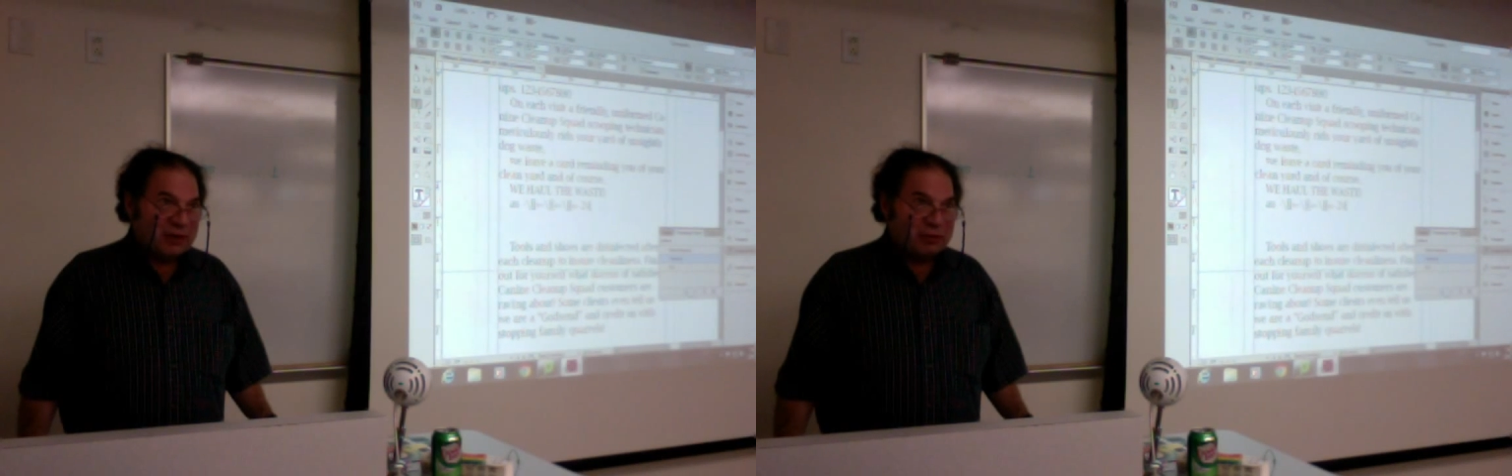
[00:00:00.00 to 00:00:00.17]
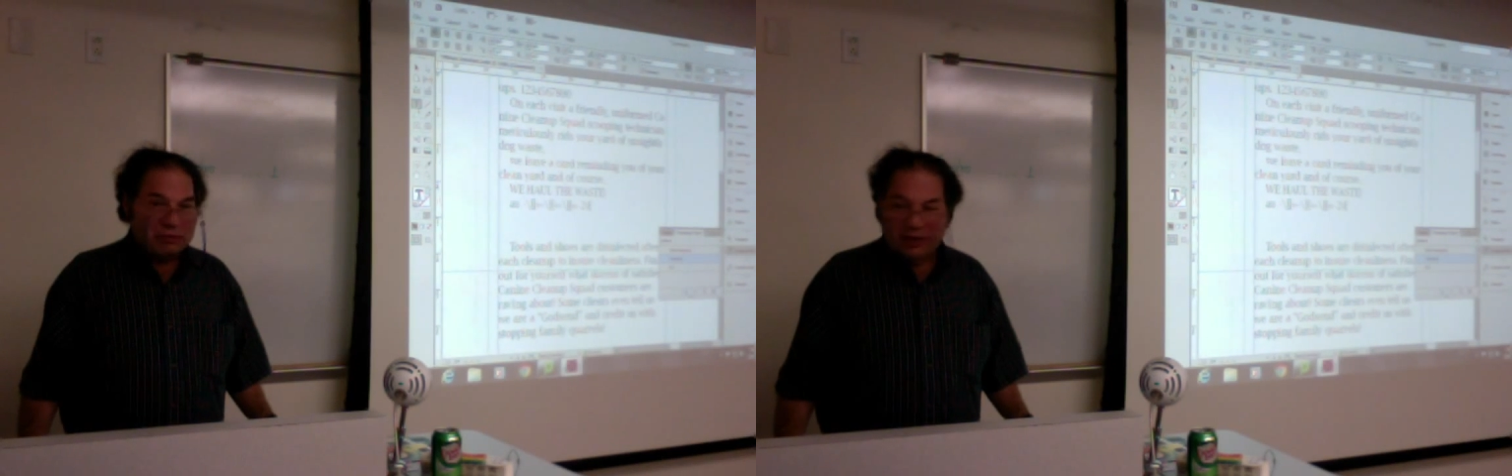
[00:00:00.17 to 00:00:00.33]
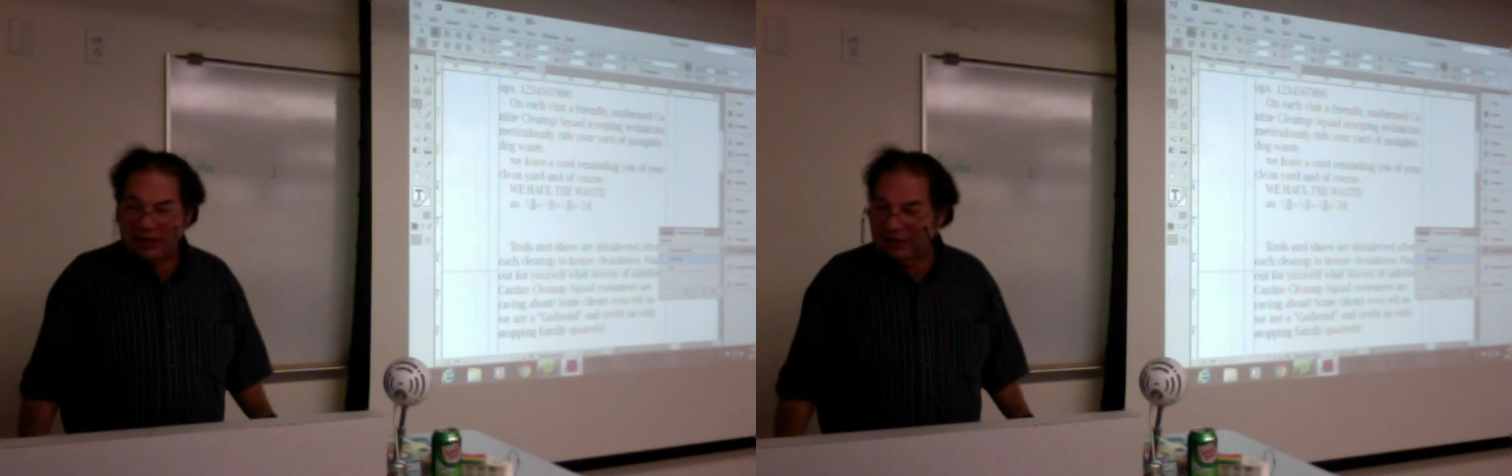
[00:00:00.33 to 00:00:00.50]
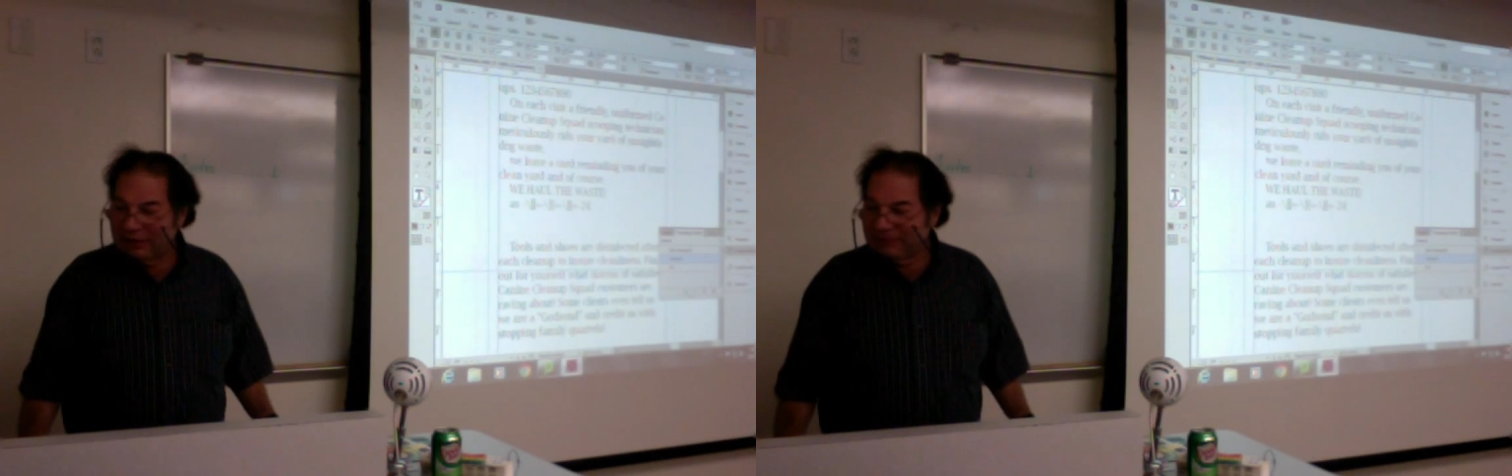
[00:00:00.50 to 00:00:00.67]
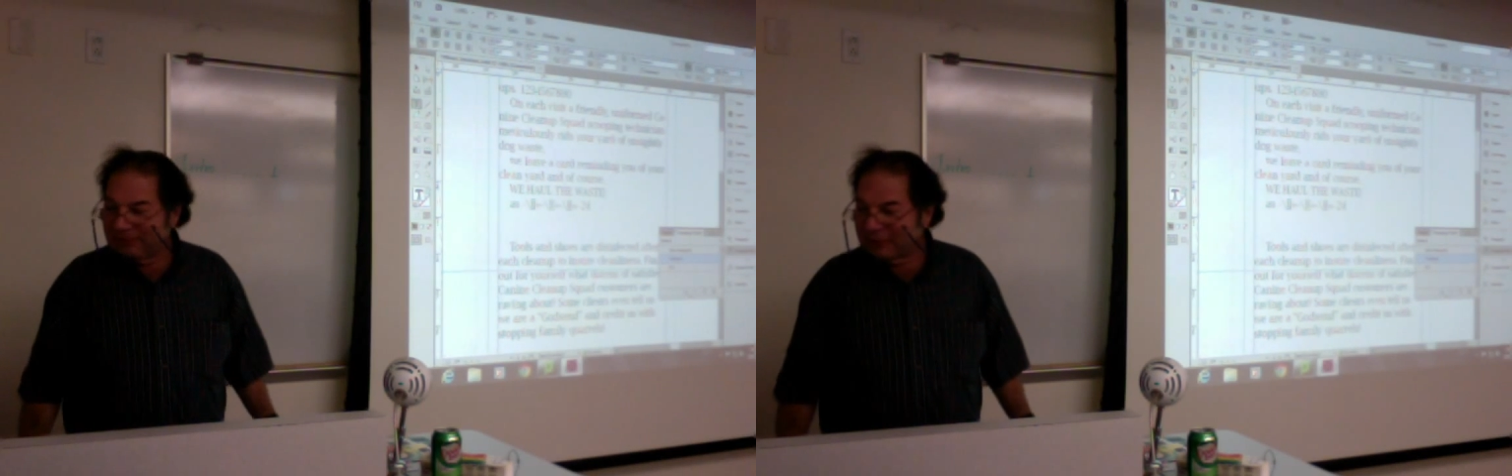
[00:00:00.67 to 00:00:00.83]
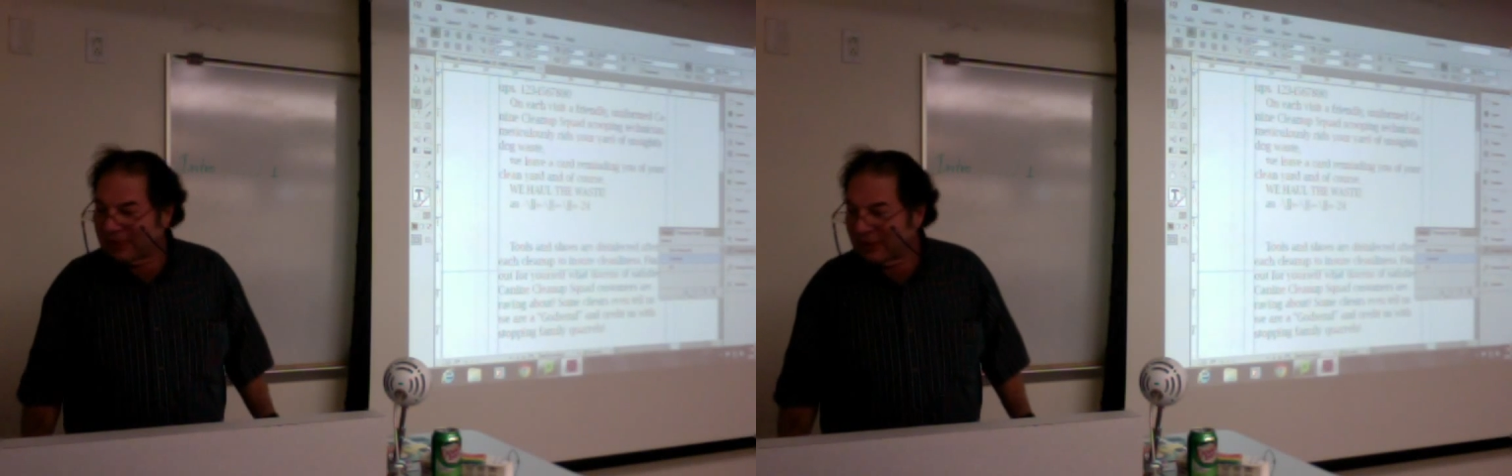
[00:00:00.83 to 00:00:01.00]
thrill?
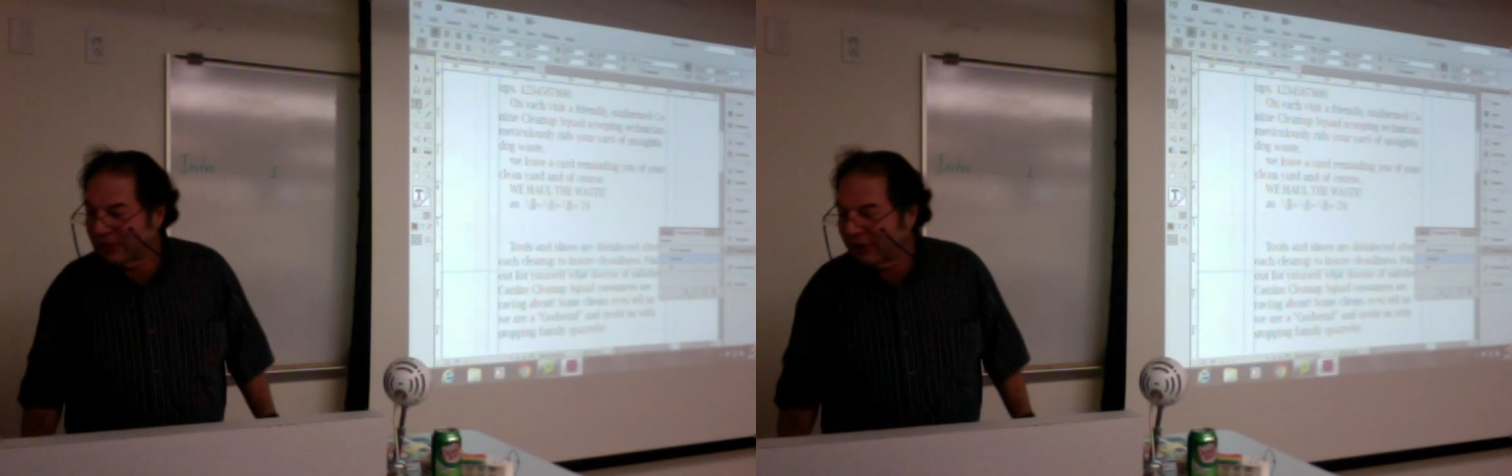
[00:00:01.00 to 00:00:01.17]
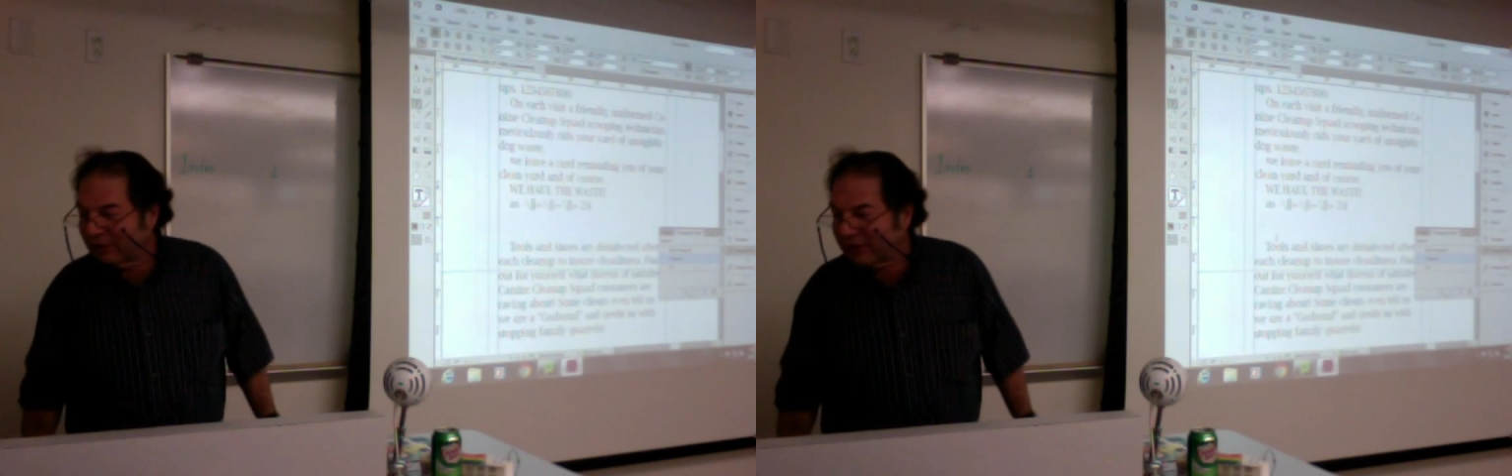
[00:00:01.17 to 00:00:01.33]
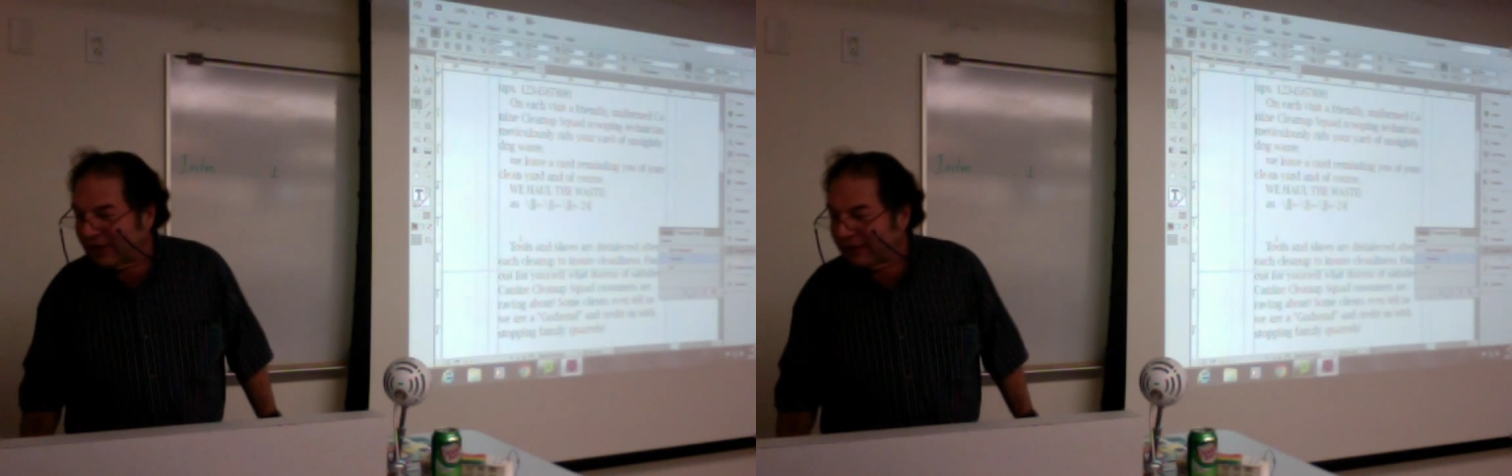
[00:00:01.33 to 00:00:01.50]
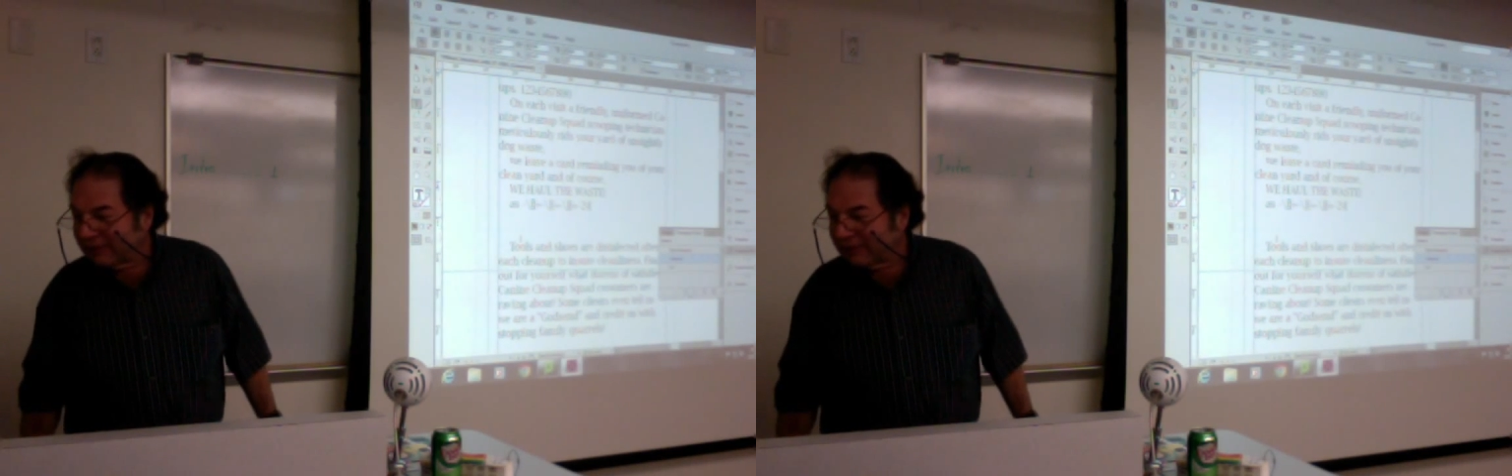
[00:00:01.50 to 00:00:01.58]
Okay.